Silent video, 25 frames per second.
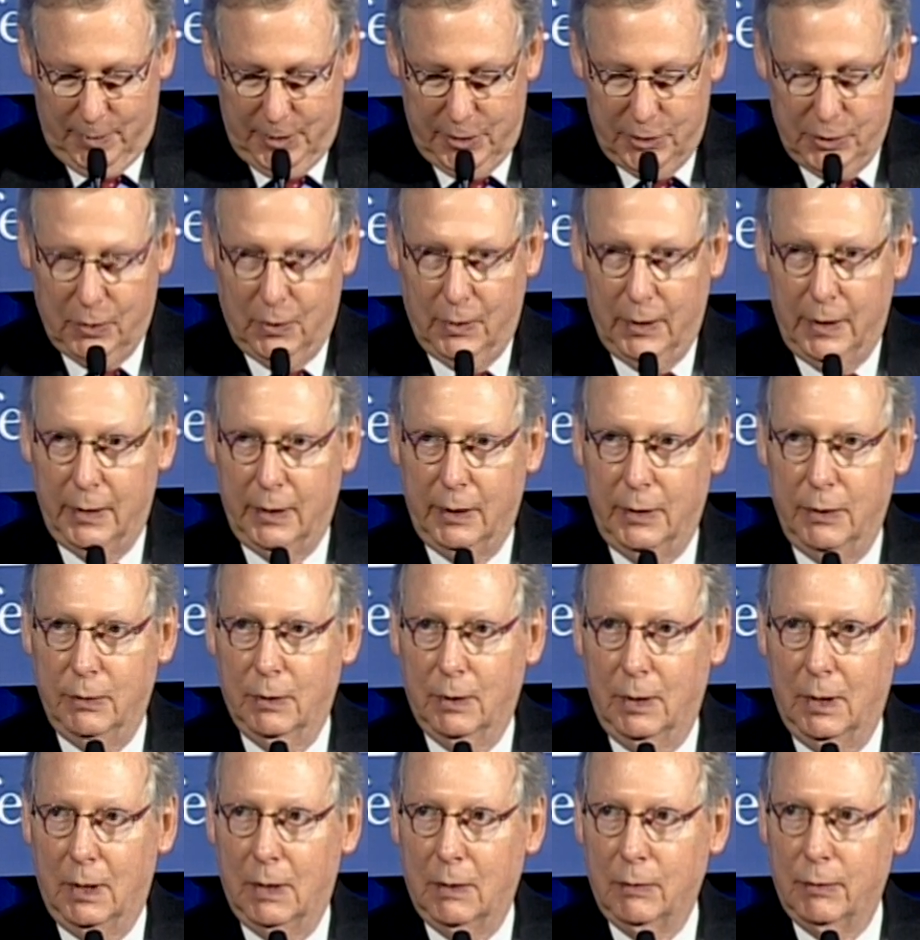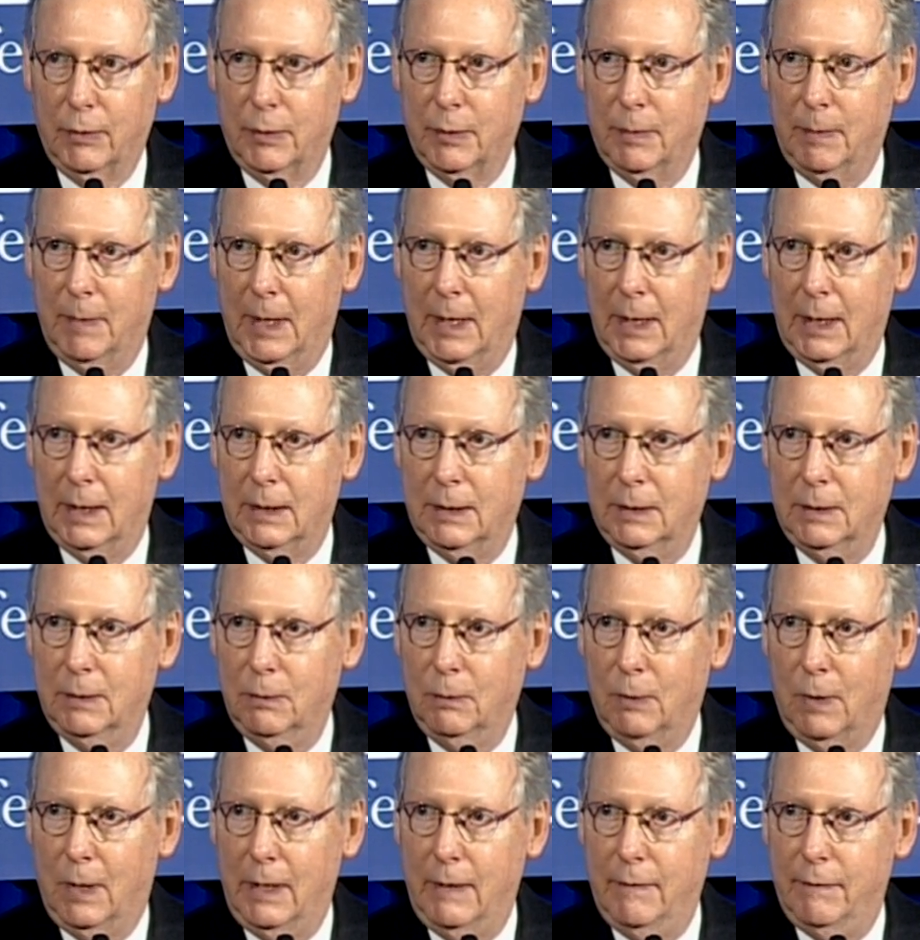and will be joining you along with
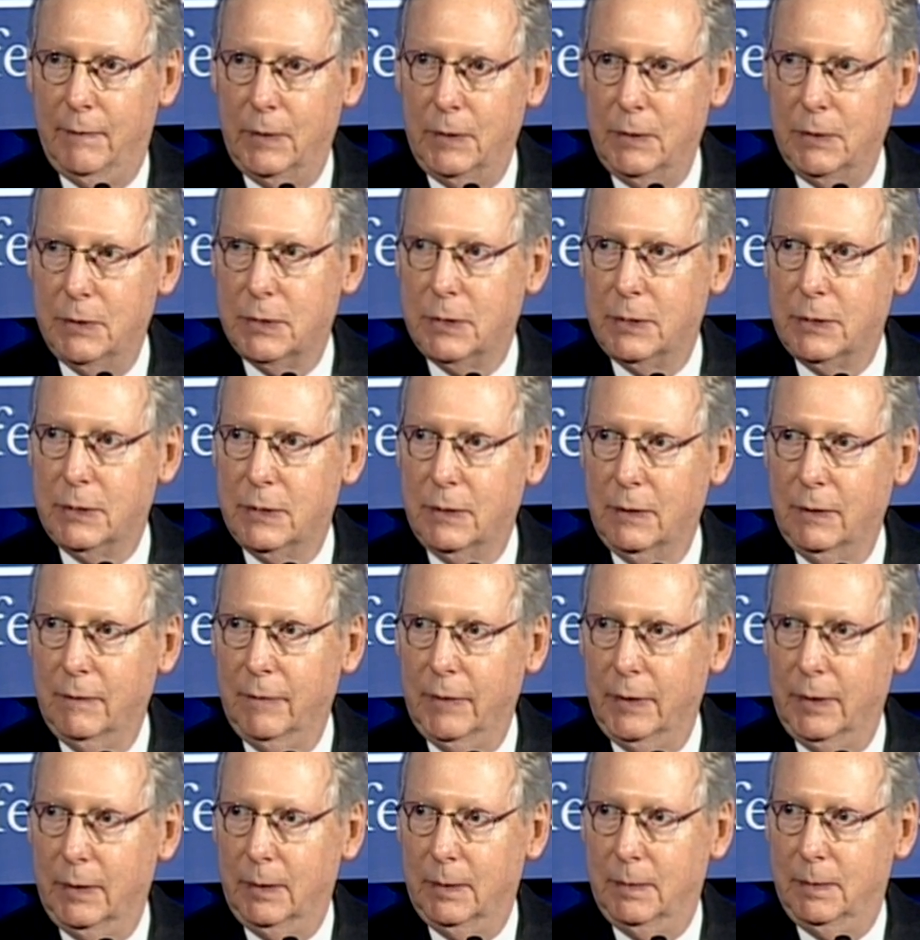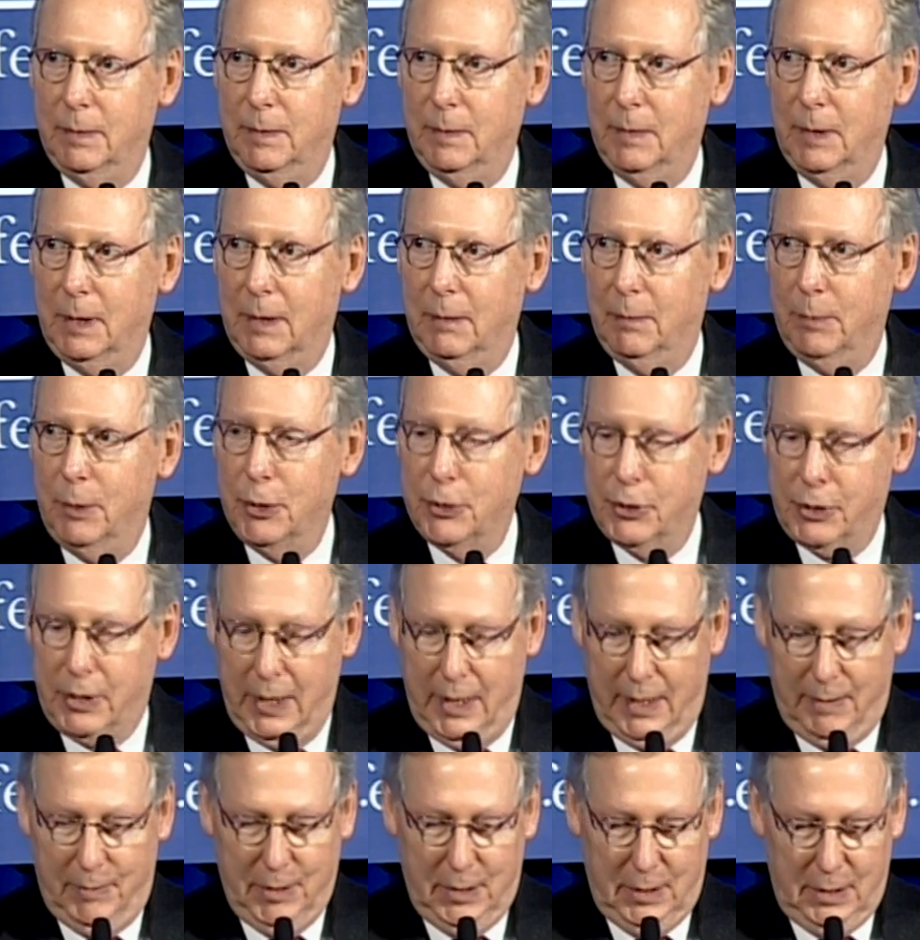my wife, who used to serve in the
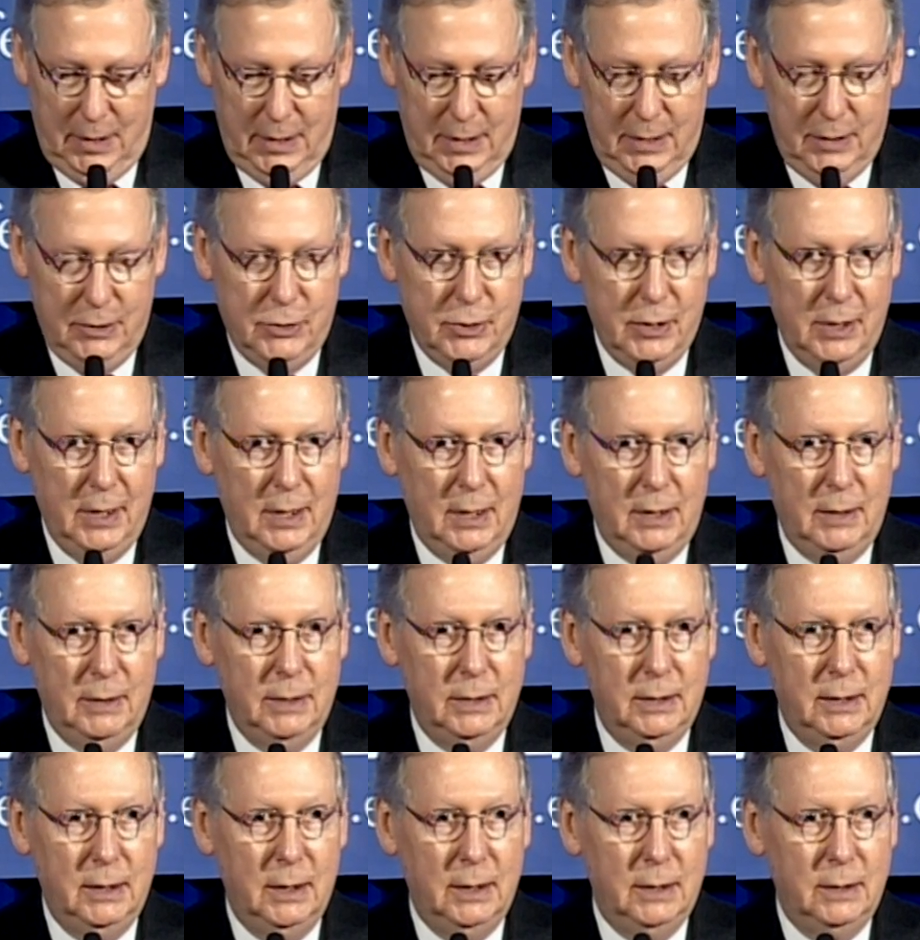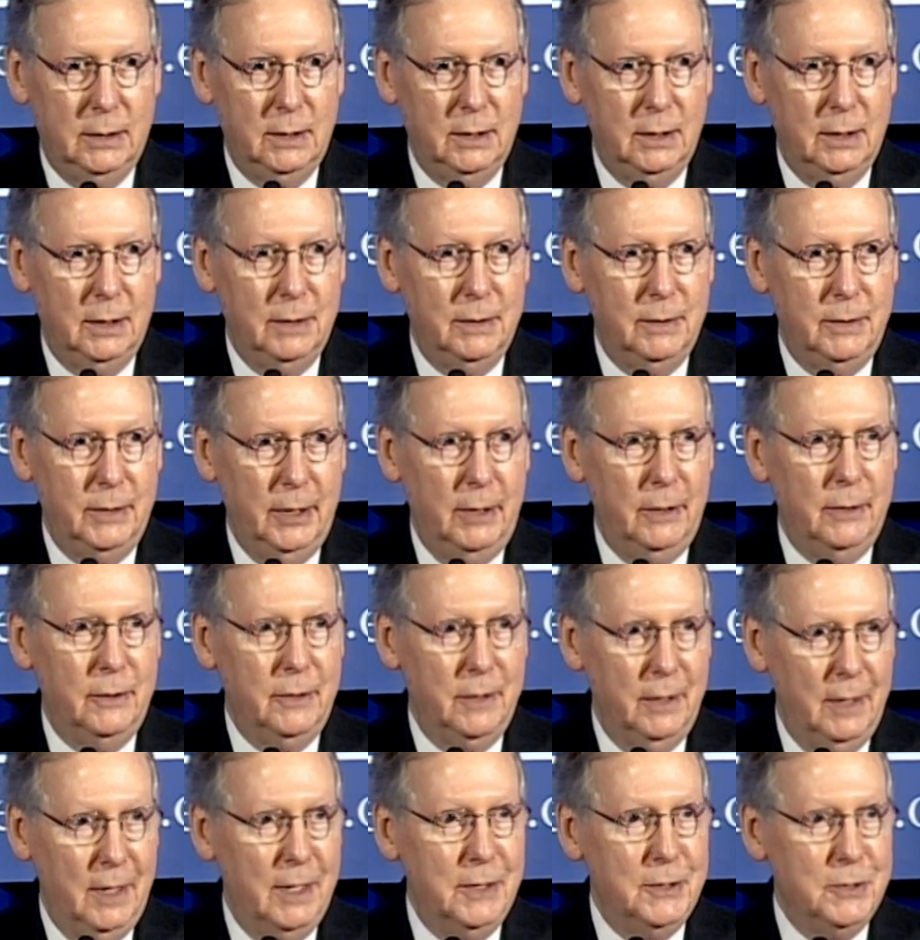Bush cabinet, Elaine Chao,
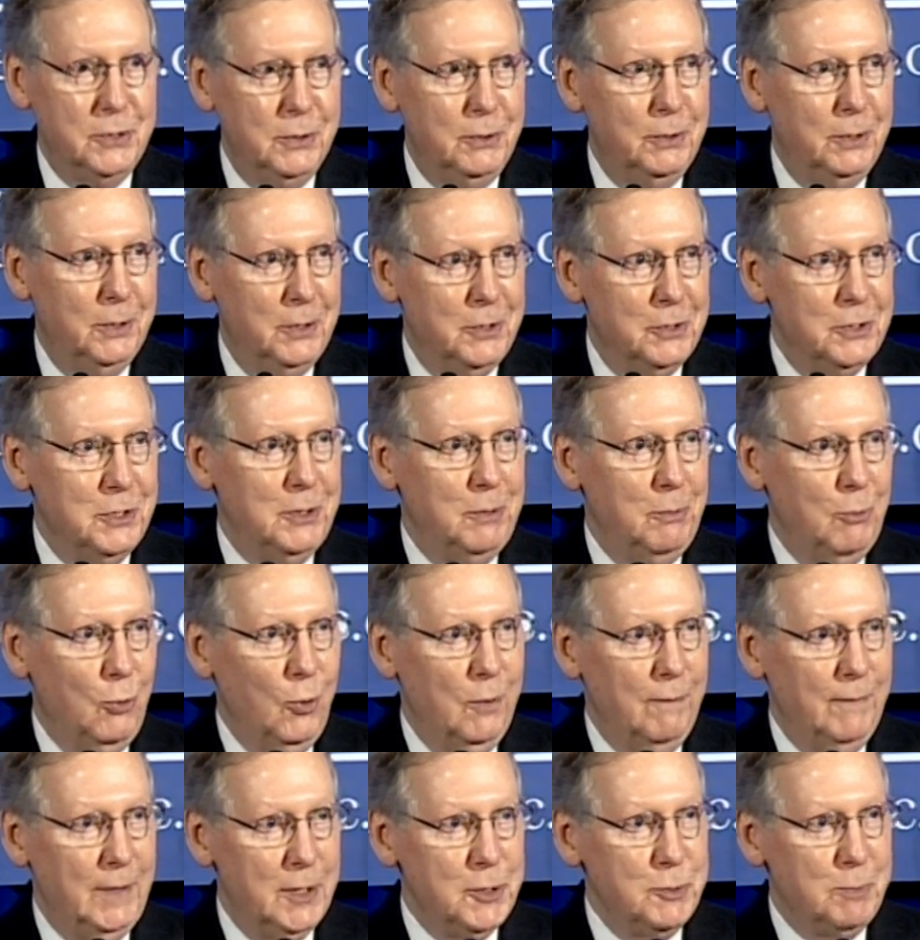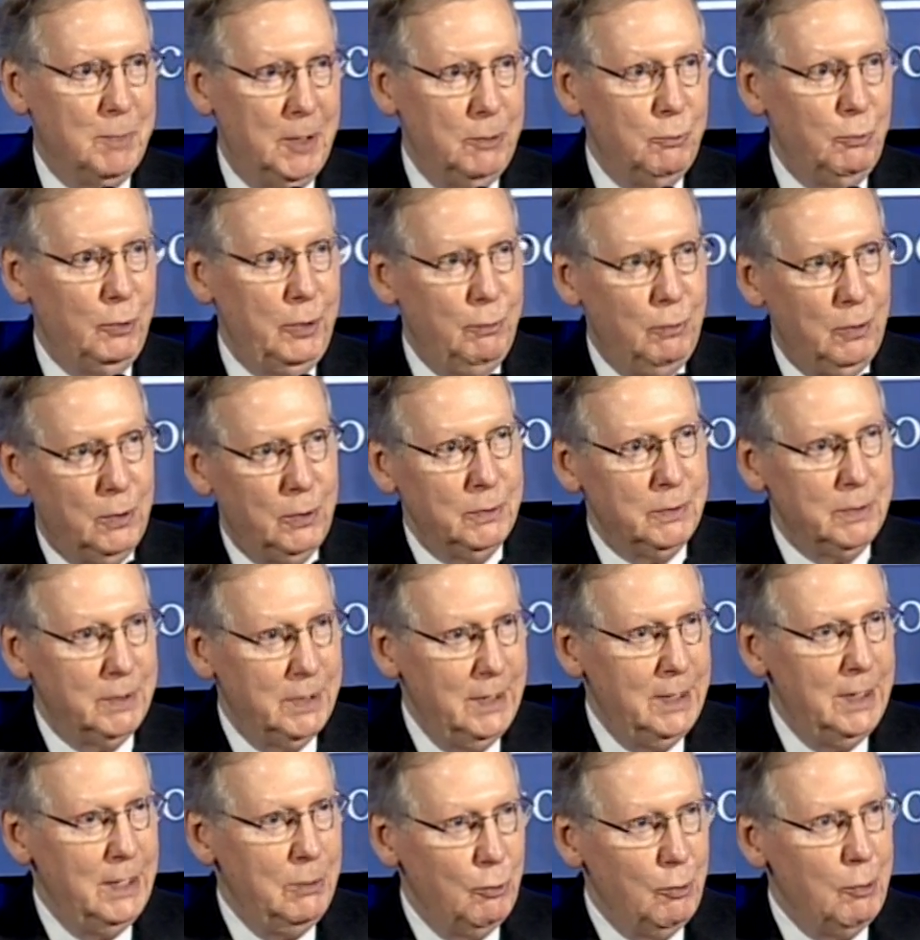at dinner tonight, so you're going to see more of us, but we
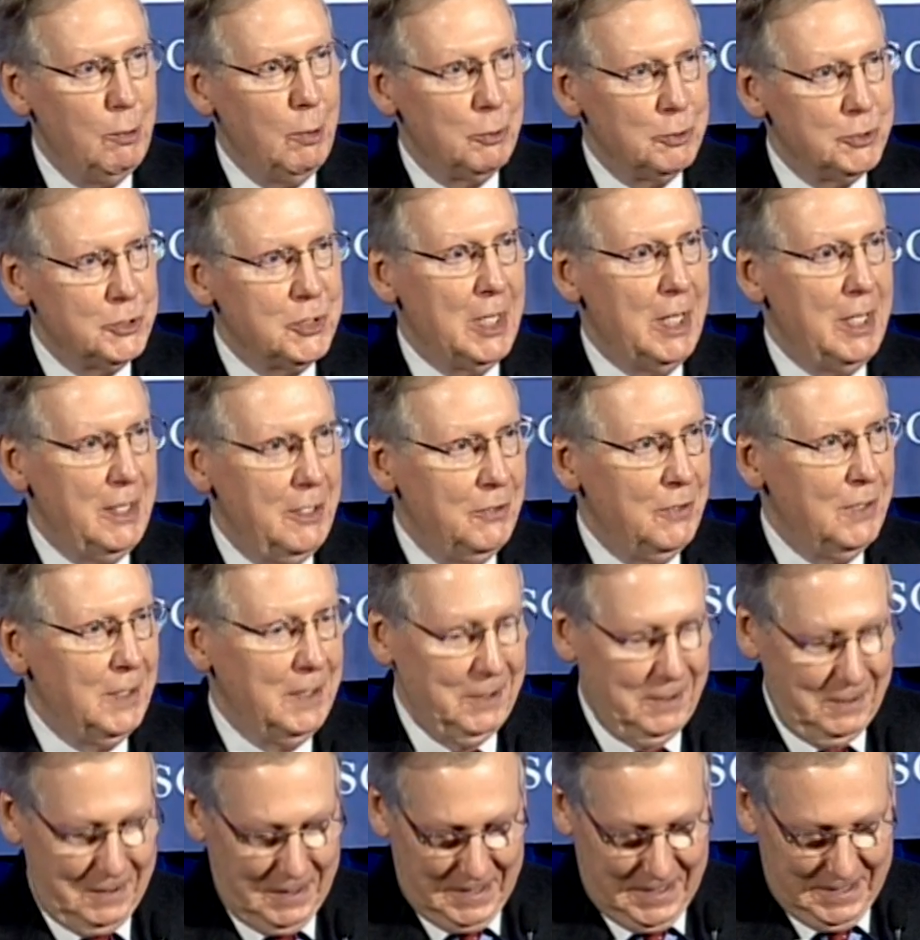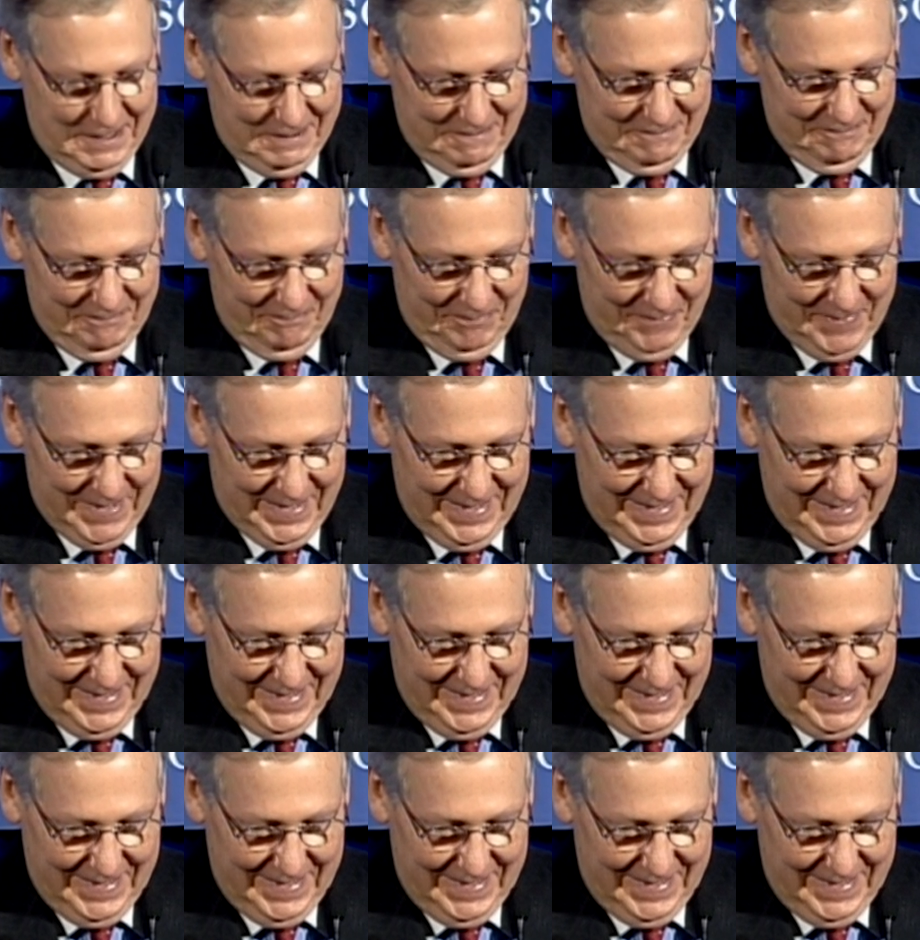won't say anything tonight.